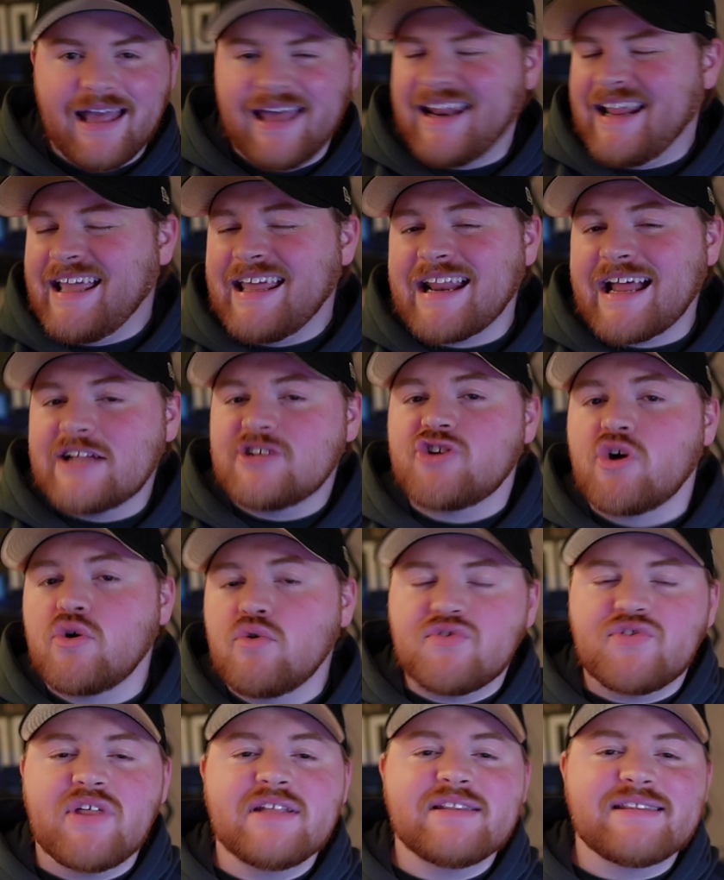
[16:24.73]
And again, I
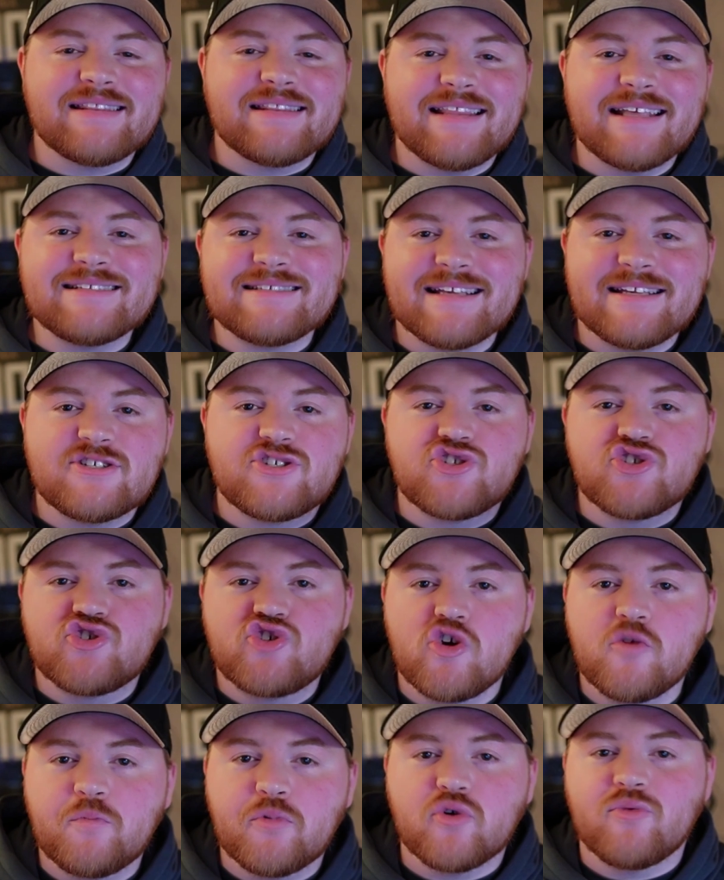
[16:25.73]
don't think that this is
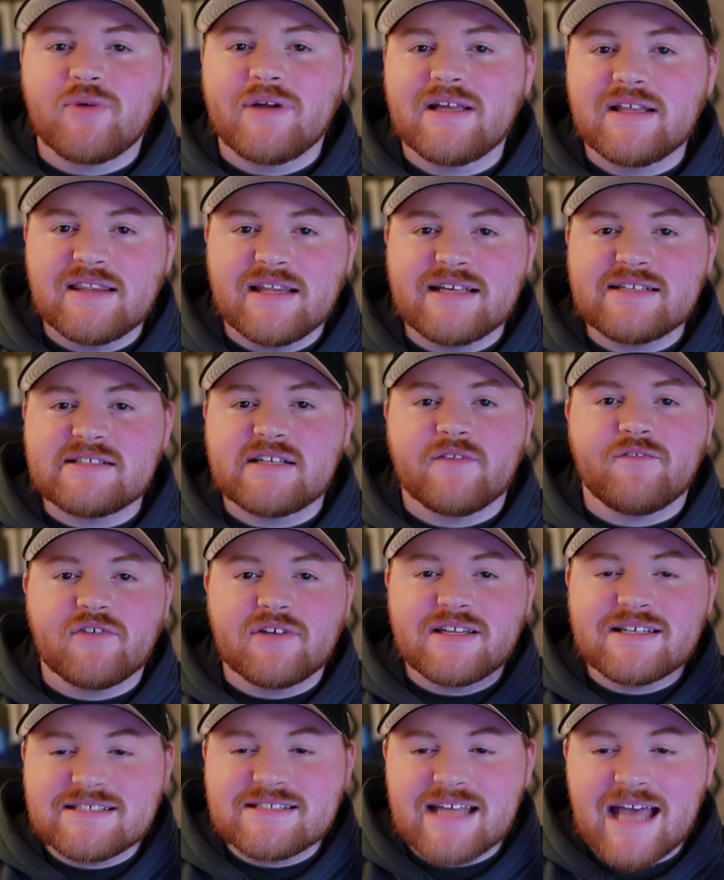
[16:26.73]
super realistic for
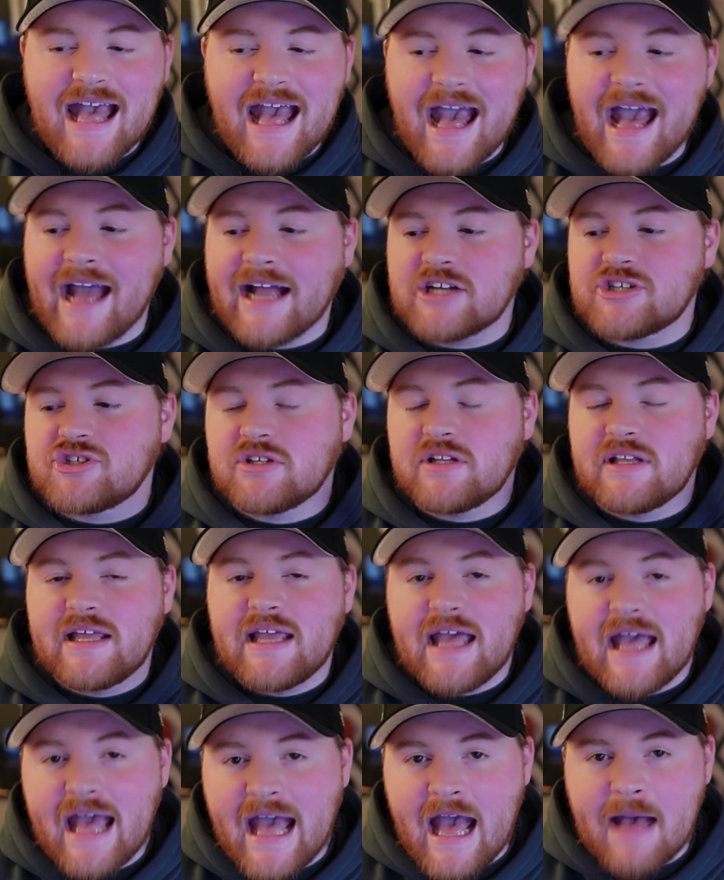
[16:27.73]
this to
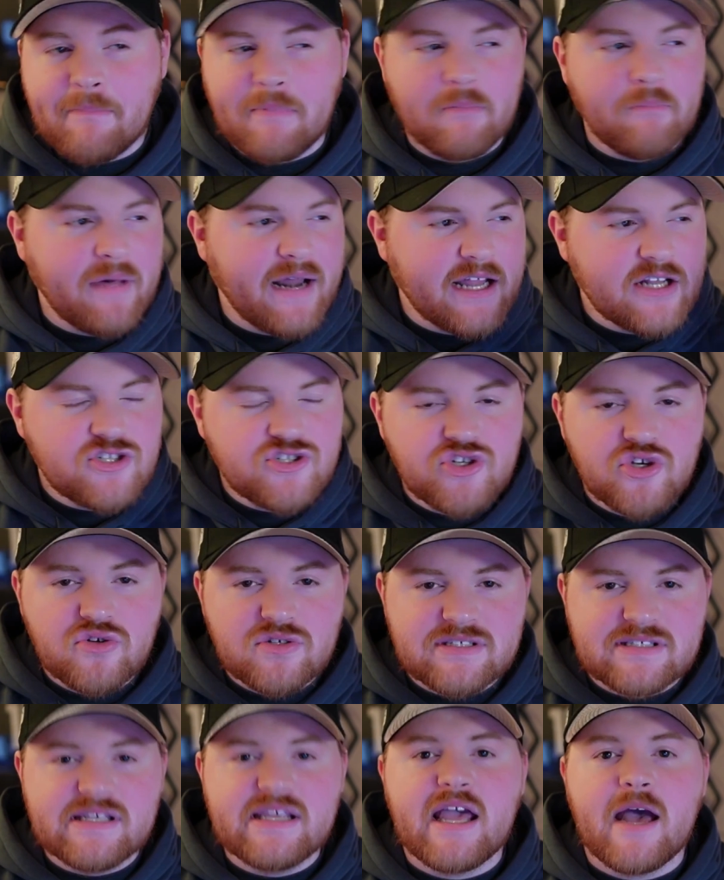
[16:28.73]
actually happen, but I do
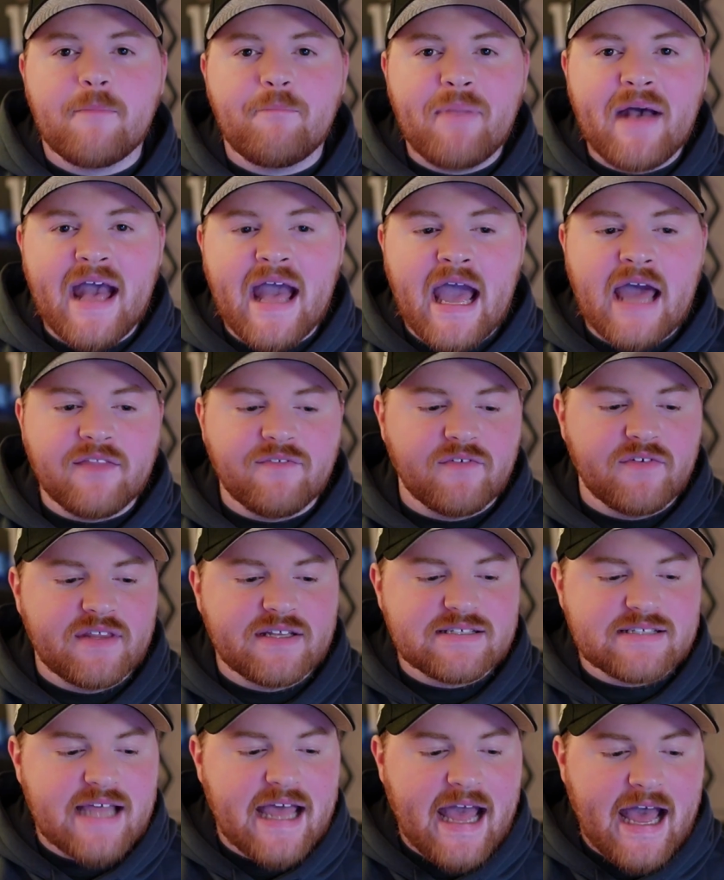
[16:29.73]
see a path for
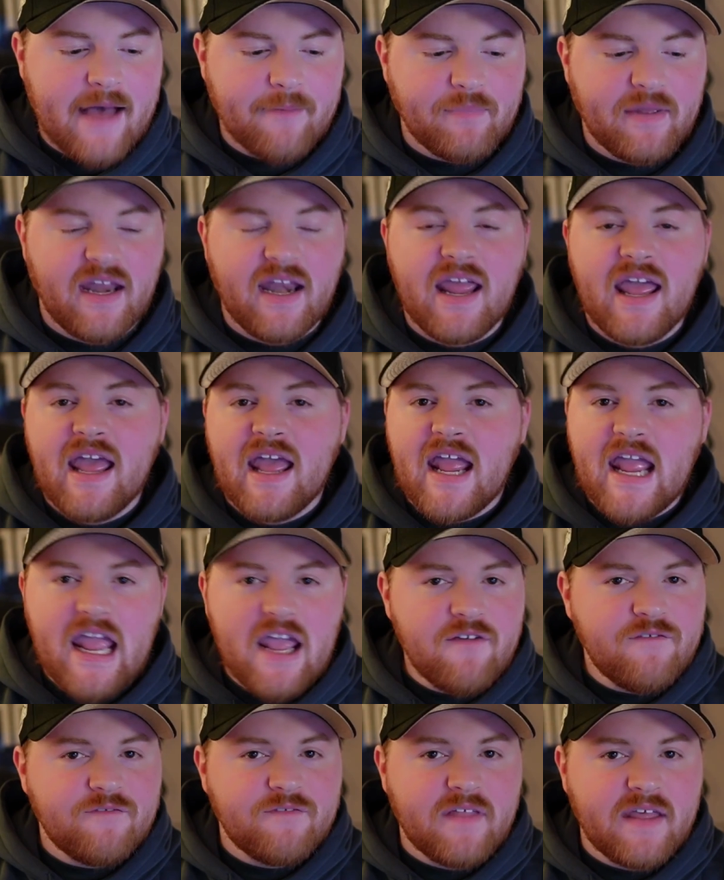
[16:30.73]
this to happen
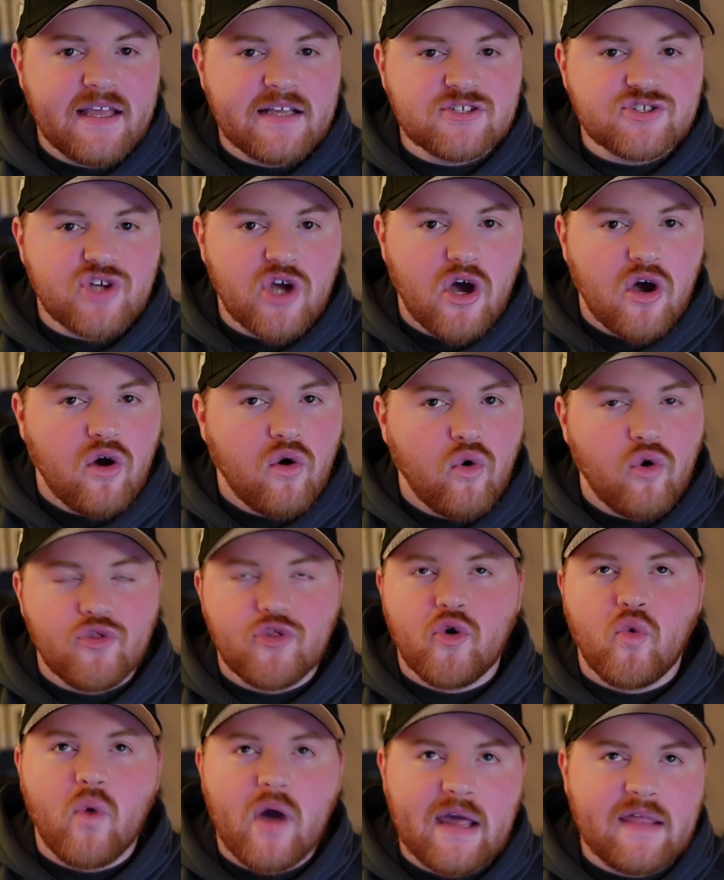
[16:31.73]
if things go
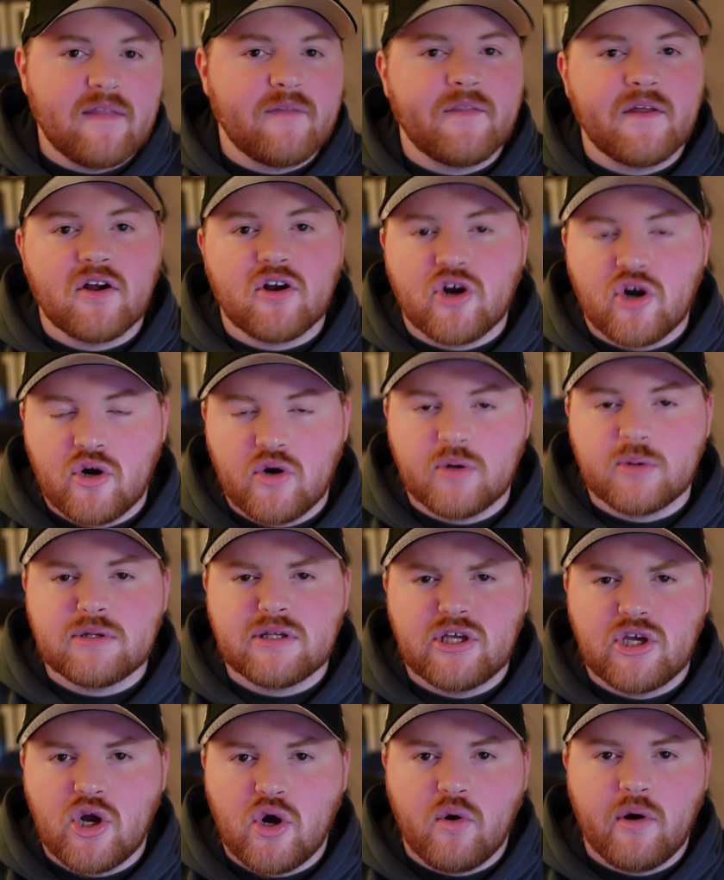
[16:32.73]
the way that they're
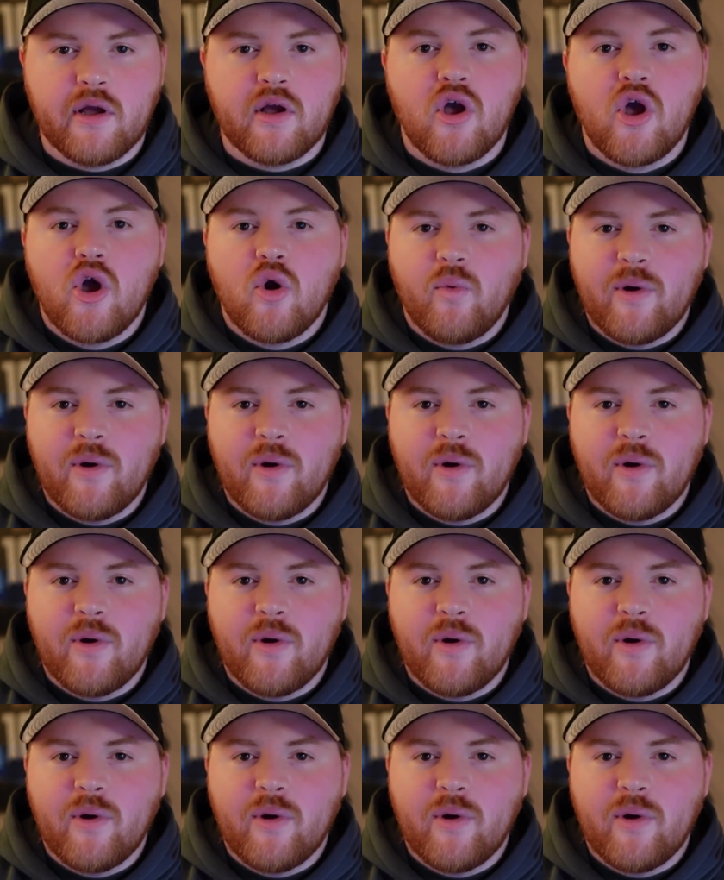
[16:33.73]
currently going,